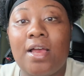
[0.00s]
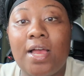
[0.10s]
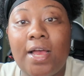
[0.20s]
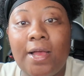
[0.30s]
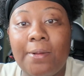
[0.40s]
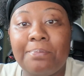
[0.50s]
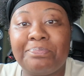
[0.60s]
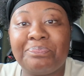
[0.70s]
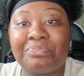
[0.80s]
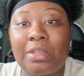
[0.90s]

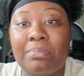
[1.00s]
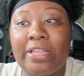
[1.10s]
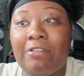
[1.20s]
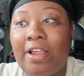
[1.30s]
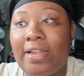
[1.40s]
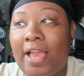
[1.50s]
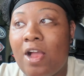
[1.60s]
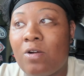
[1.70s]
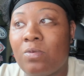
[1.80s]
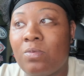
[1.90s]
play right
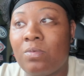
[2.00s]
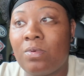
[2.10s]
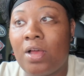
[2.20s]
now,